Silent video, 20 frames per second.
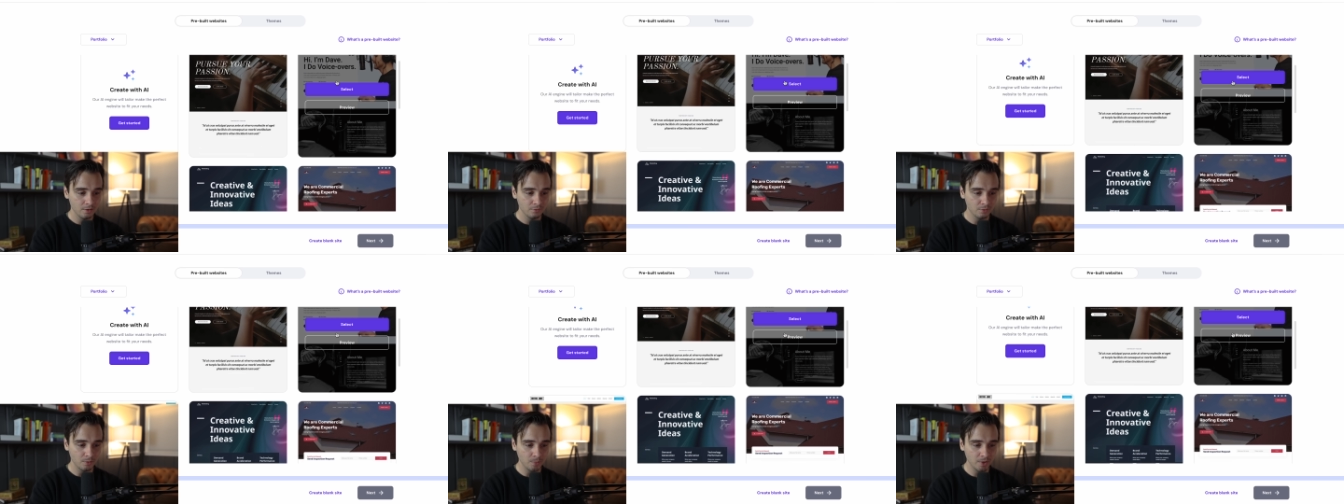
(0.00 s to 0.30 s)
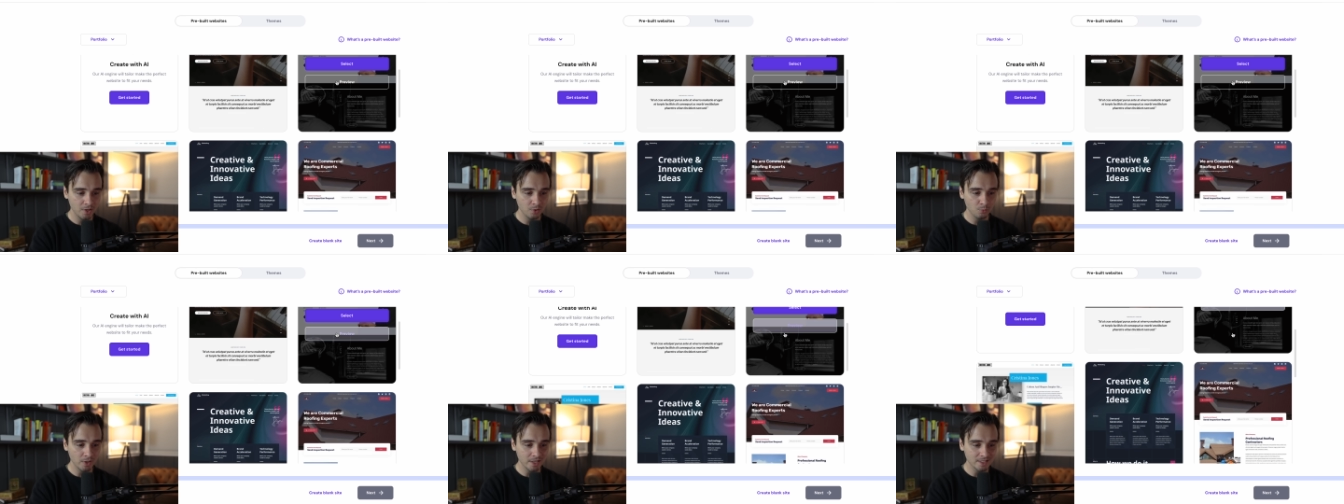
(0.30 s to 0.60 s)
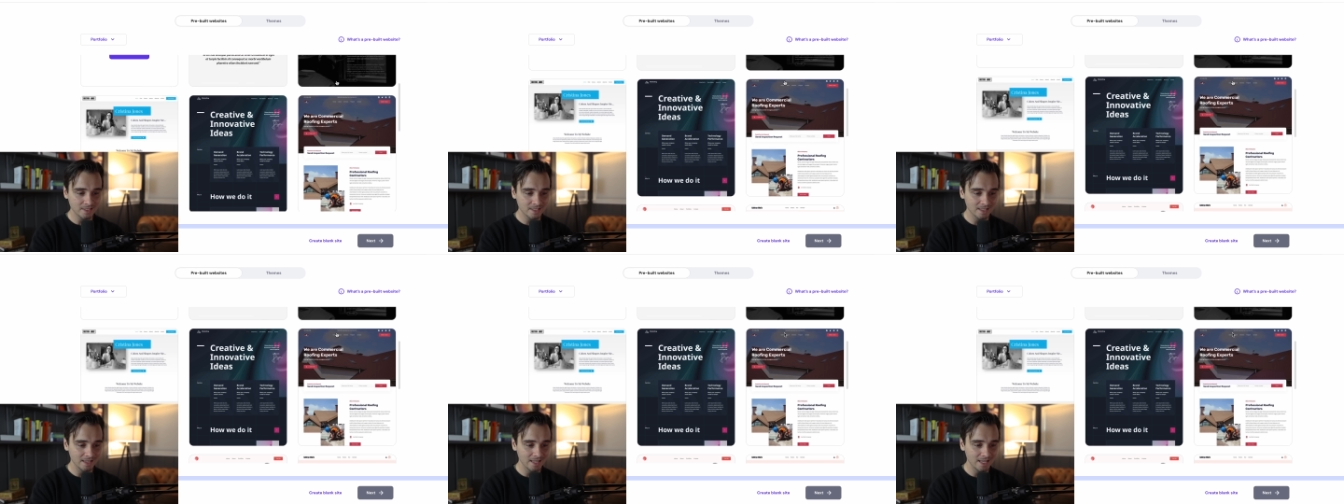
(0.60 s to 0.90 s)
From here, we
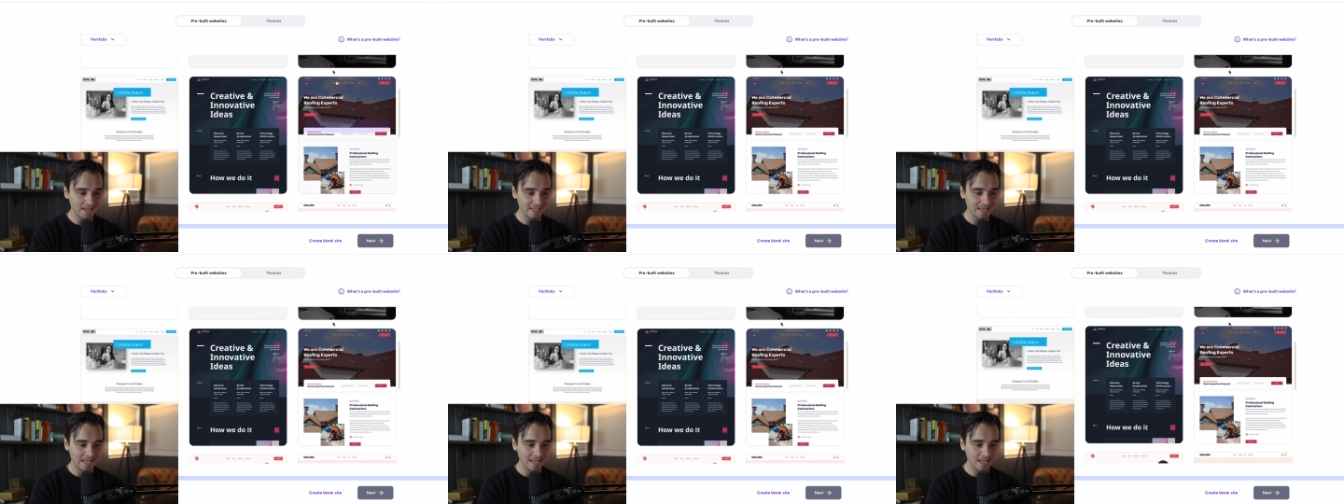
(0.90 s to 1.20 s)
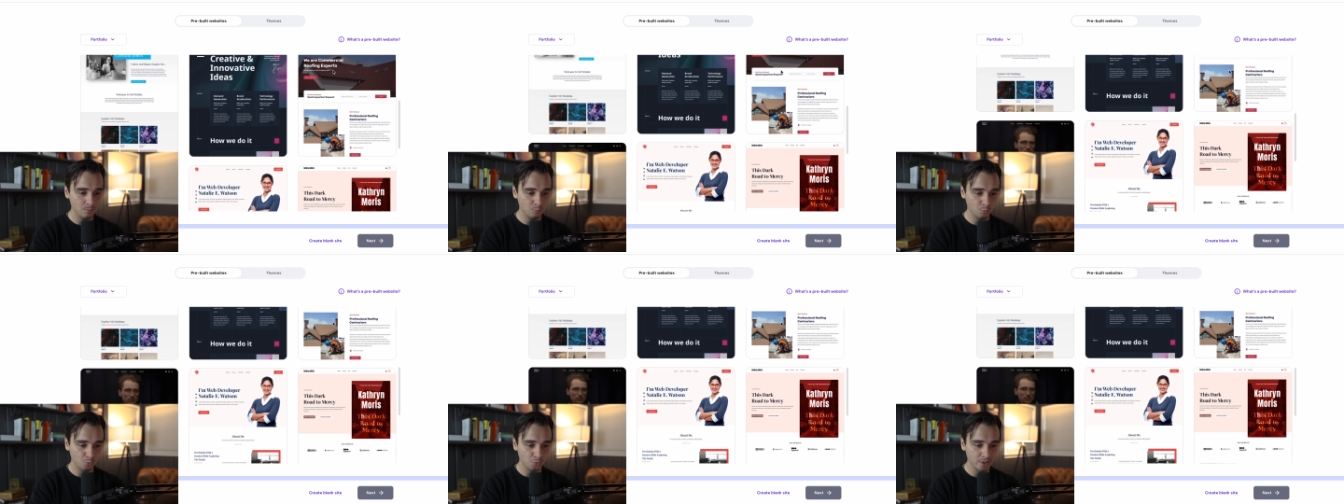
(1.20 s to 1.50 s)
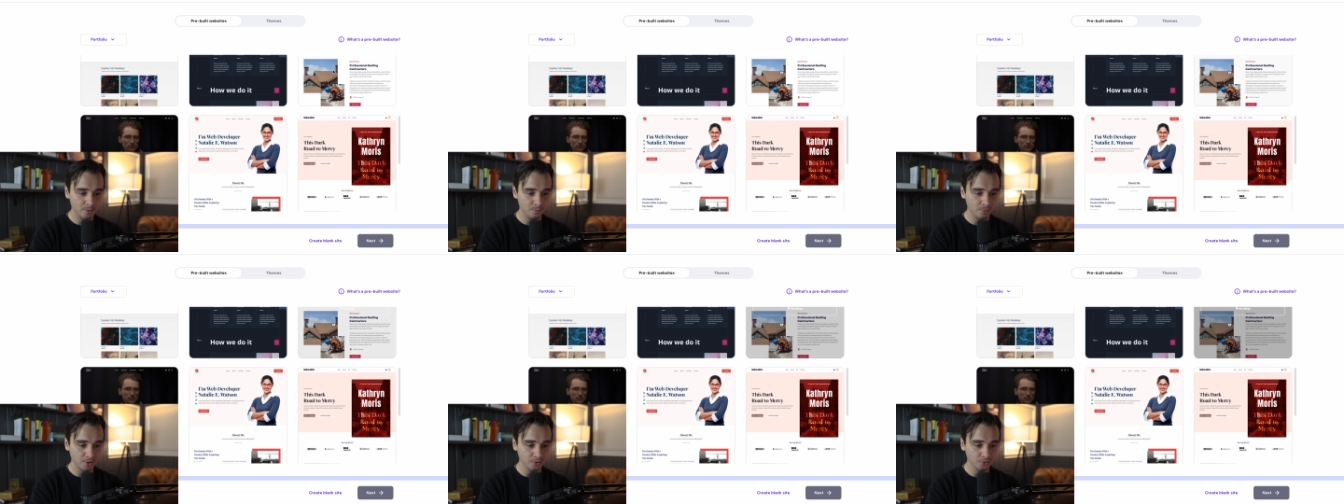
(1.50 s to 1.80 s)
can select a
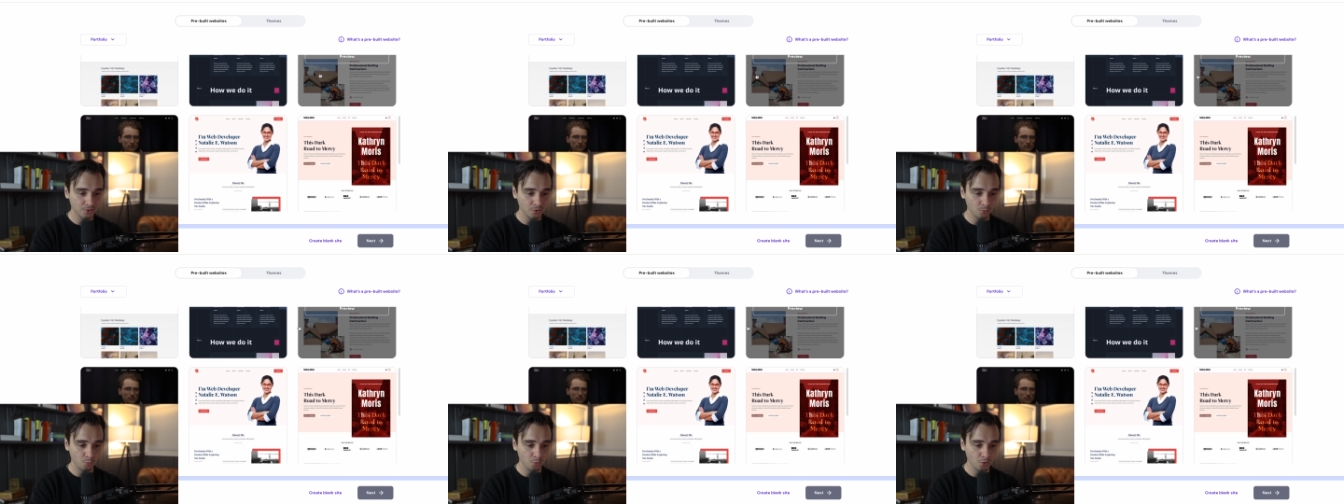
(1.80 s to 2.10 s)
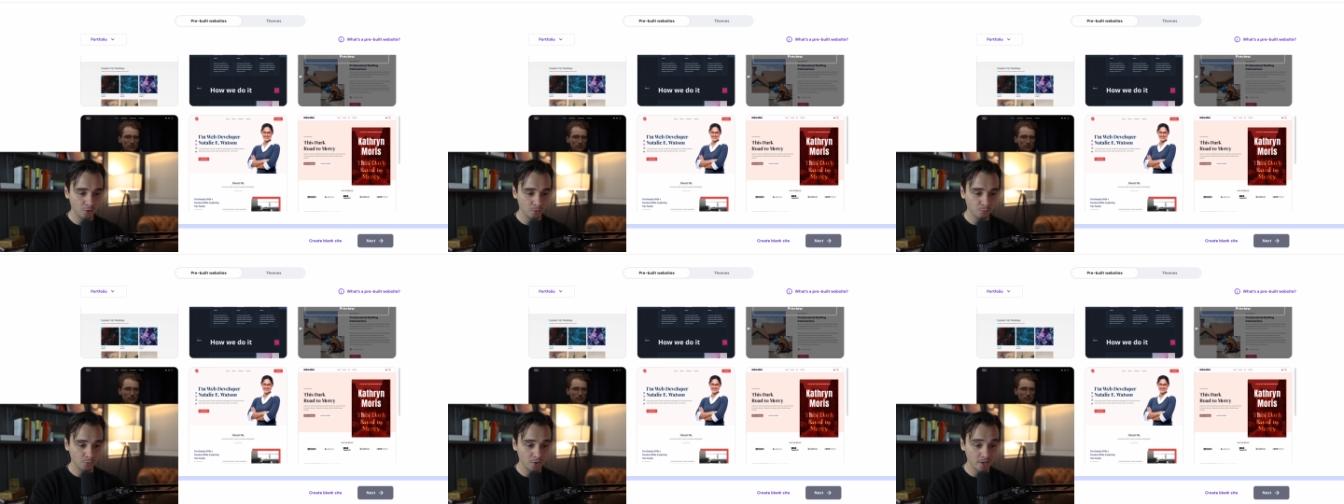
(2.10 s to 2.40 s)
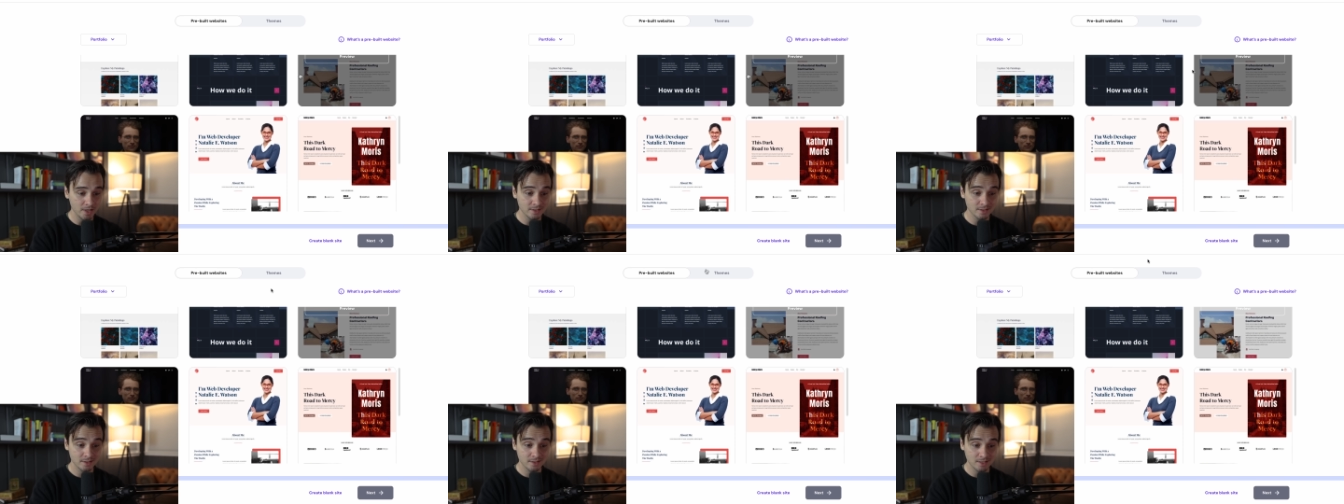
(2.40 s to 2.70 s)
pre-built
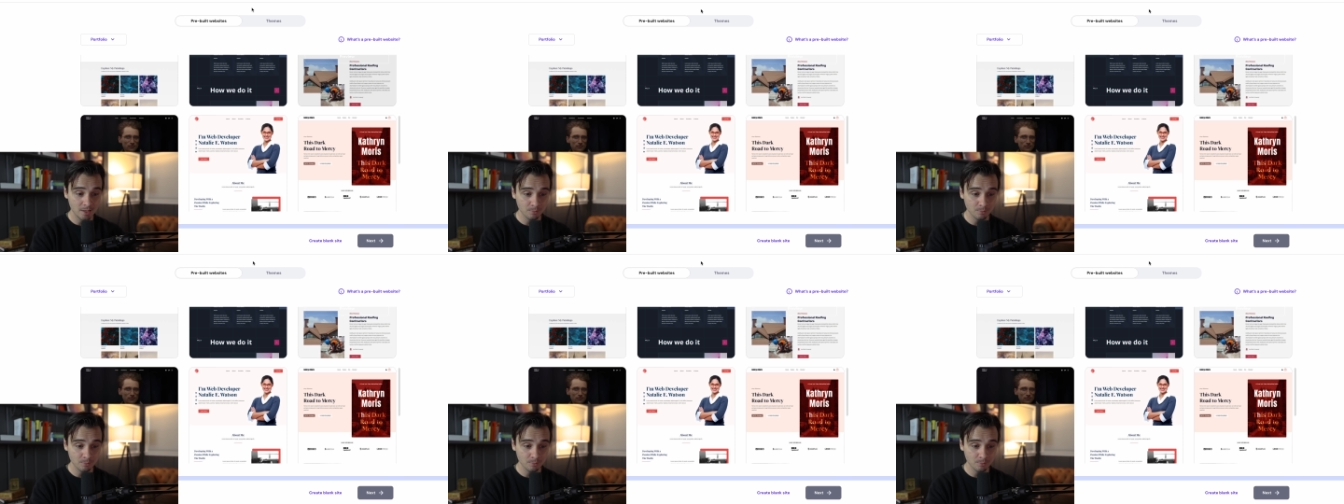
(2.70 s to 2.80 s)
WordPress